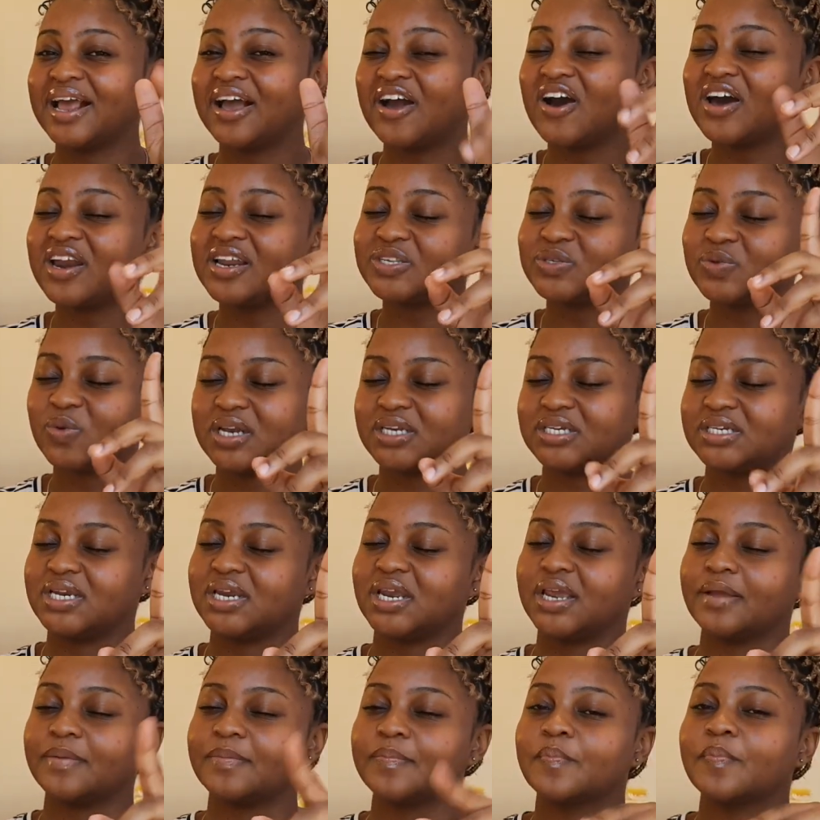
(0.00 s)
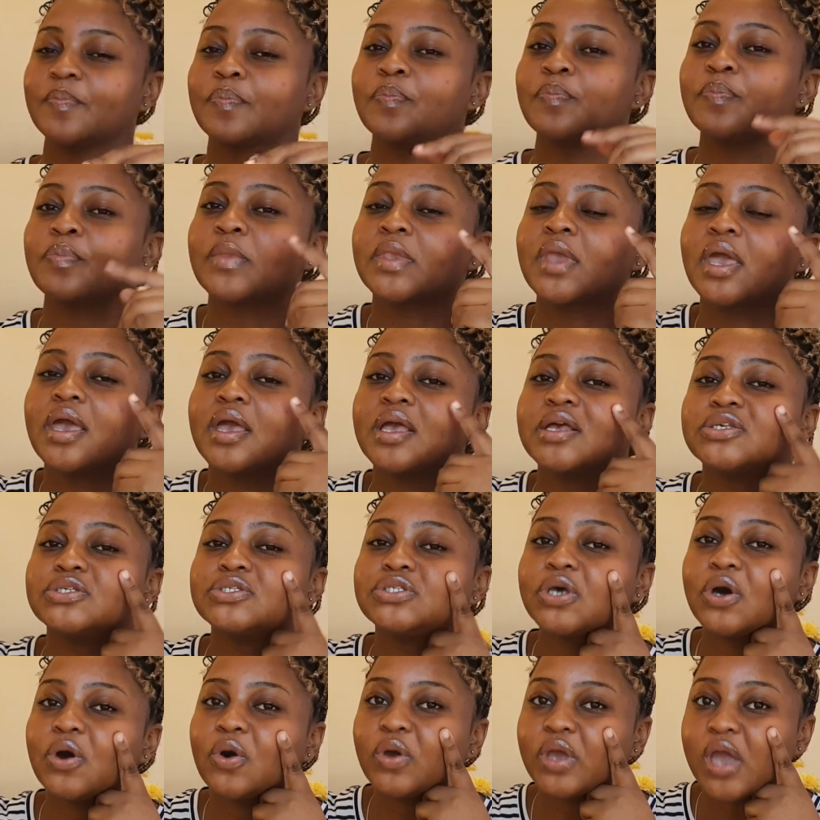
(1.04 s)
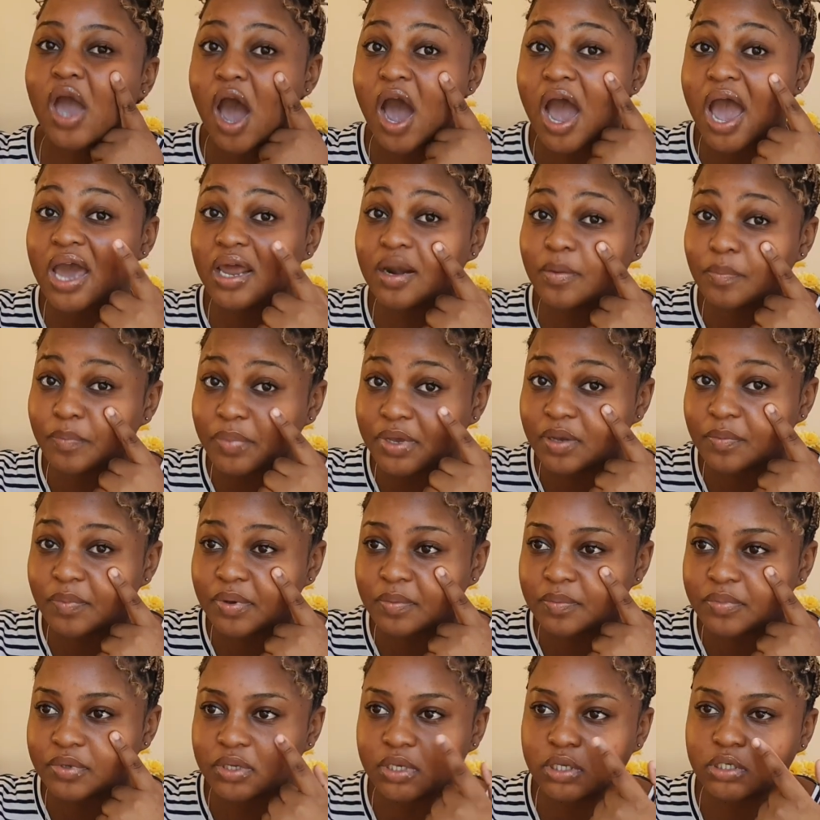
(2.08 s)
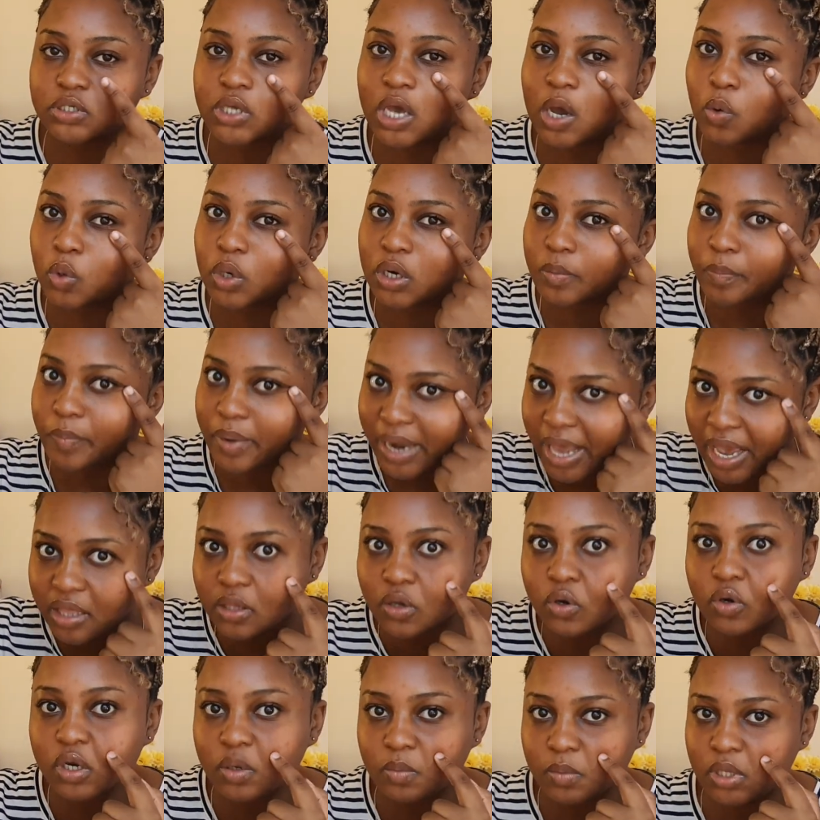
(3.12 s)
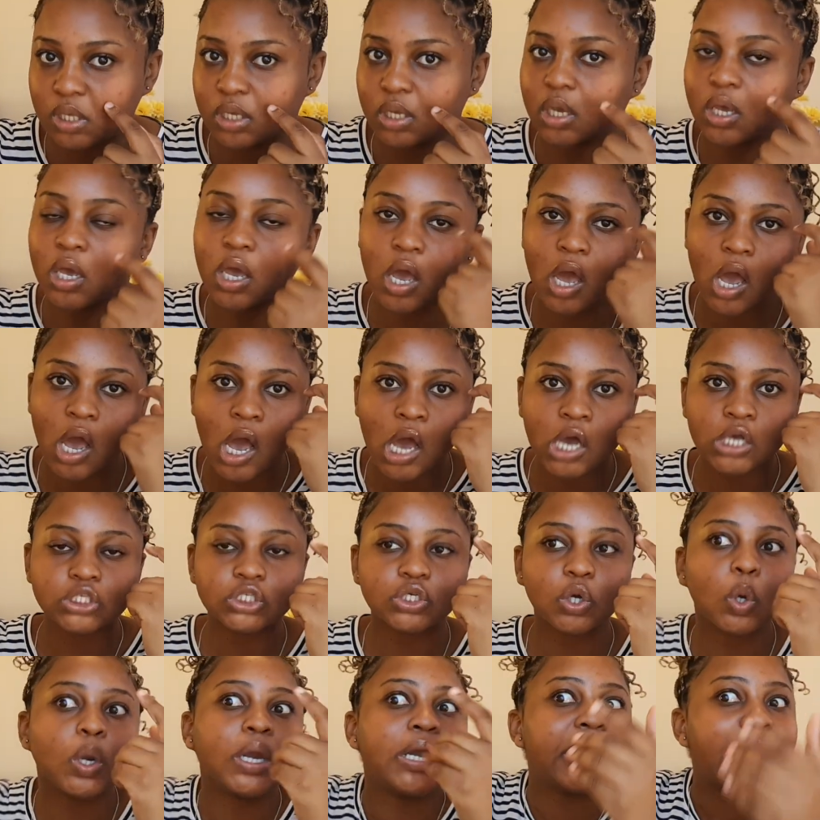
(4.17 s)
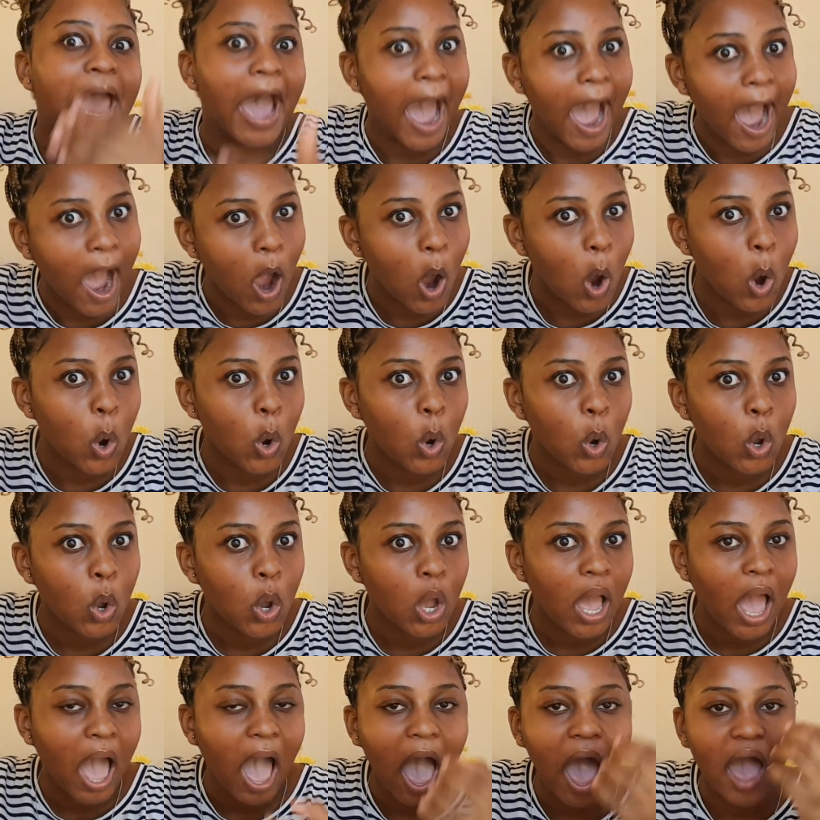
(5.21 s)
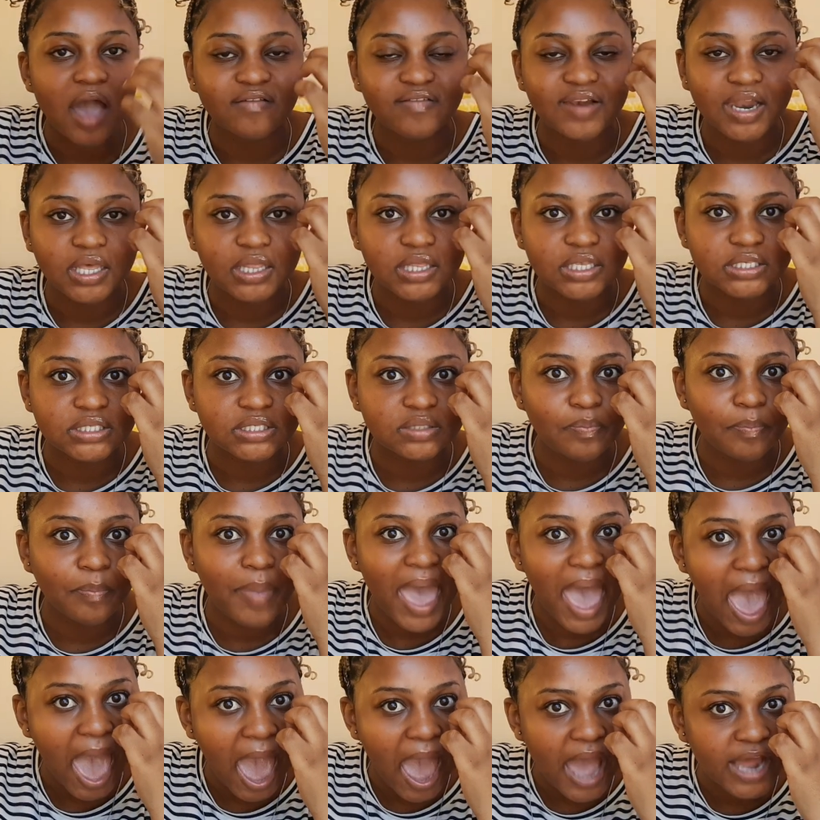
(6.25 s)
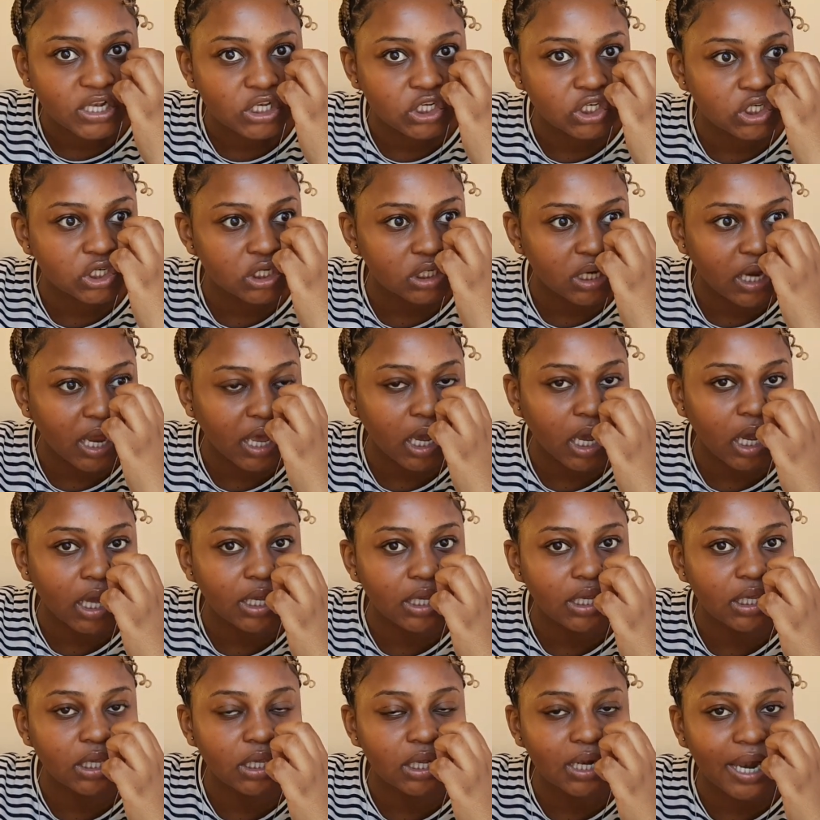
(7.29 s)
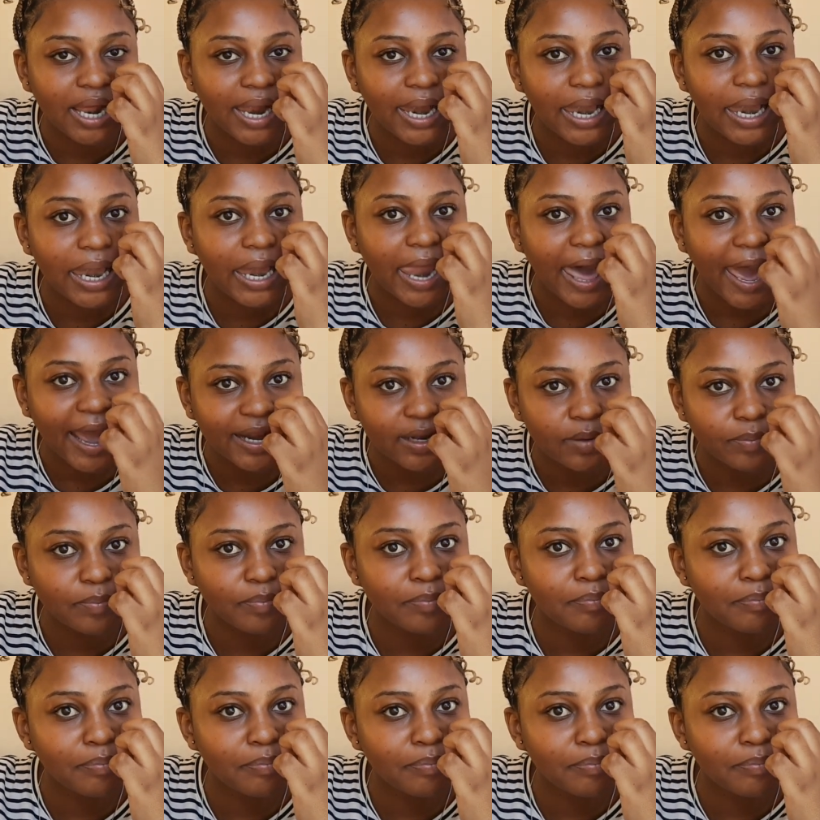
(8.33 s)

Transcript: God is watching. So yeah, I had a big pimple here, so I would apply the cream here. So now I have like this patch, like a, a light